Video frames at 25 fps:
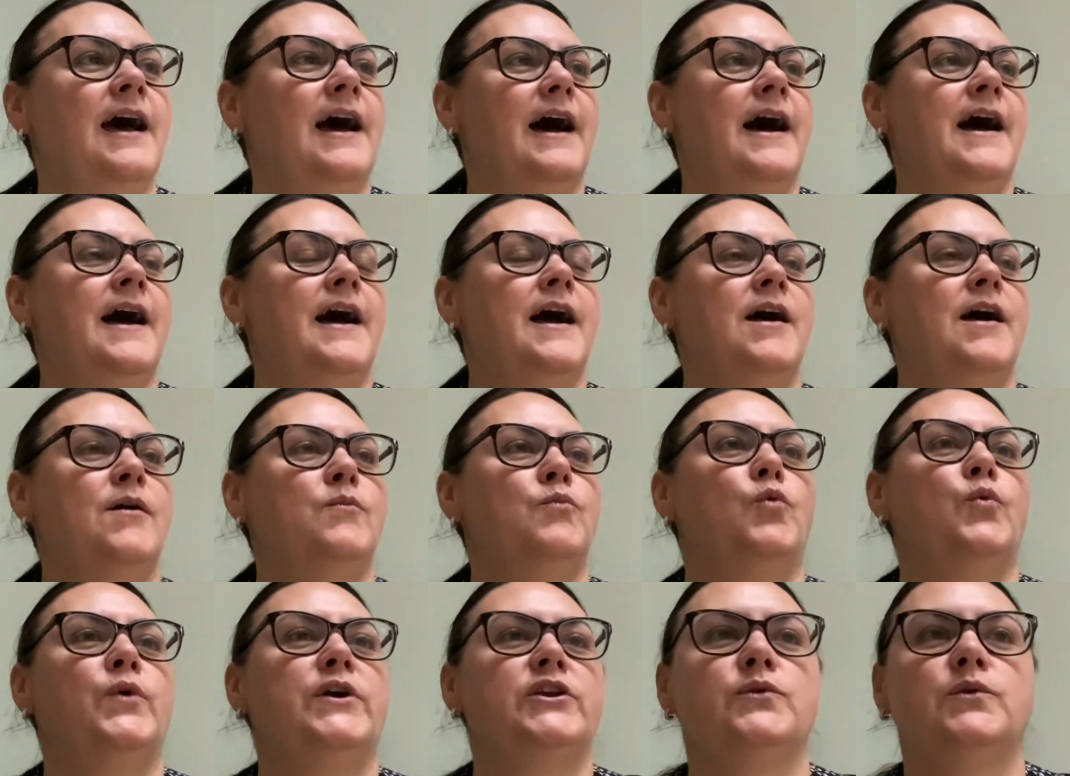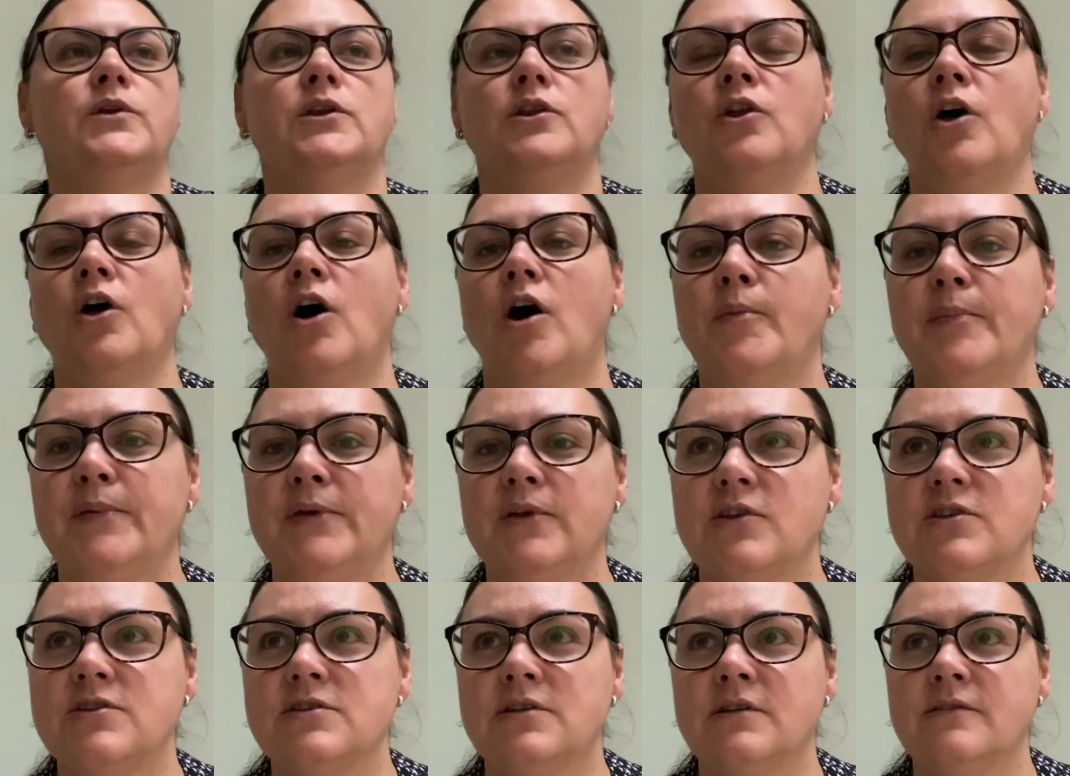We do a lot of
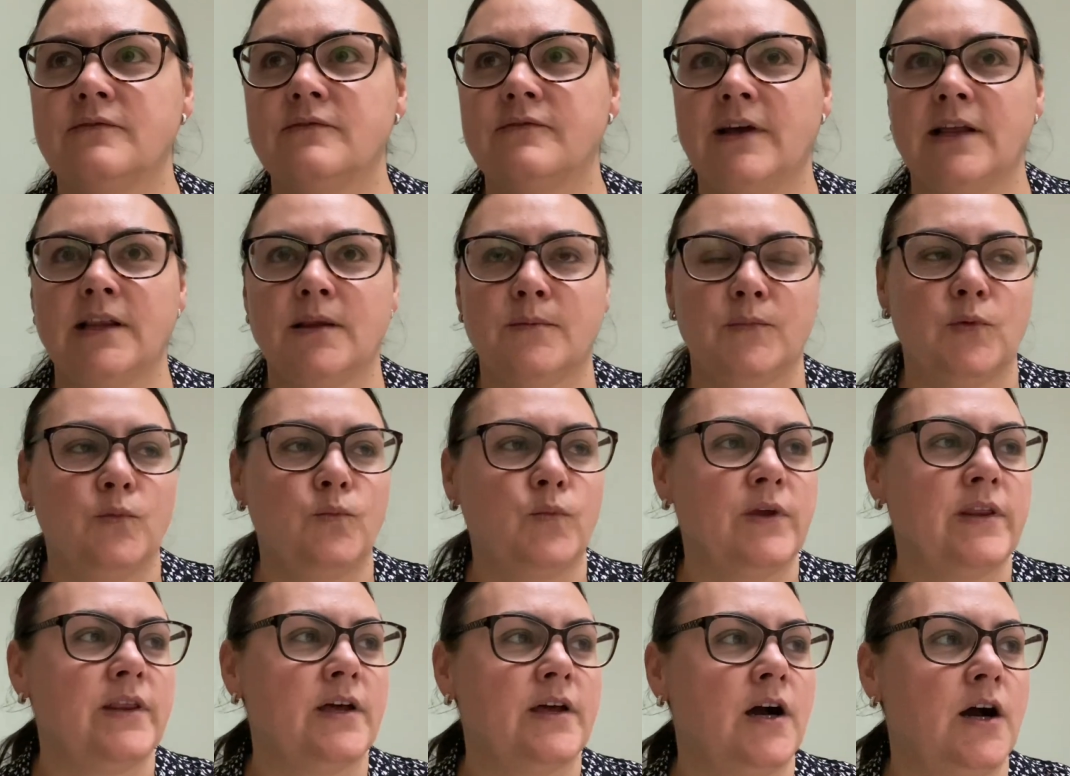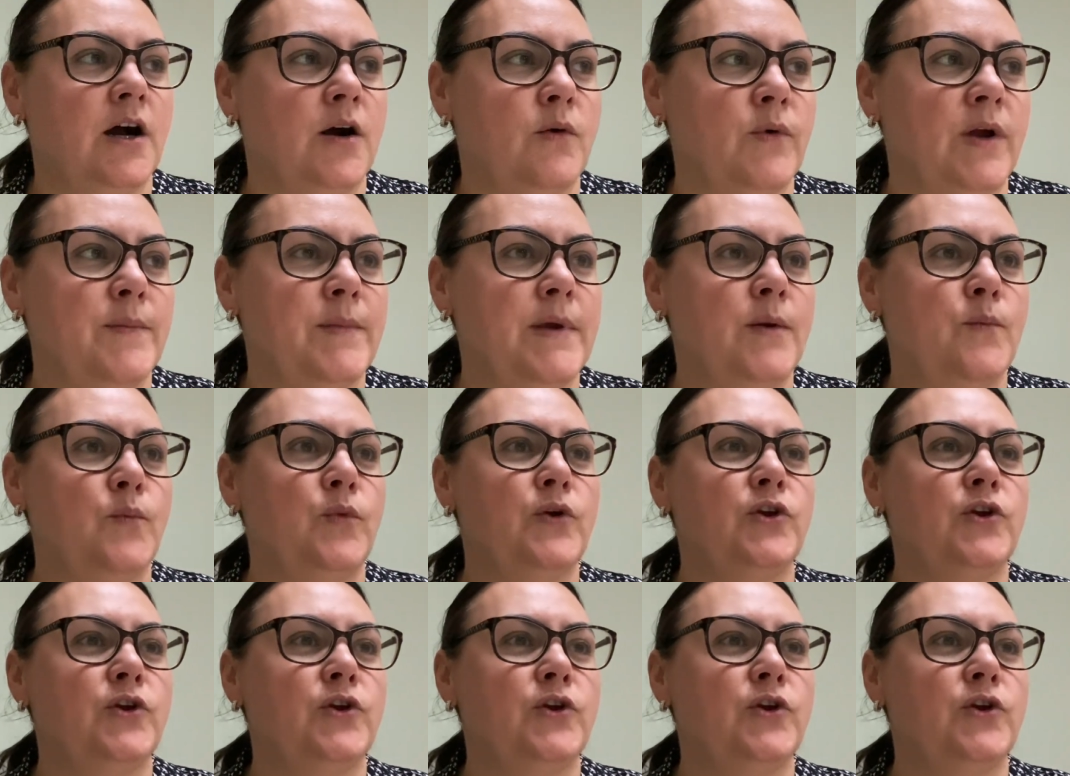personal development with our women.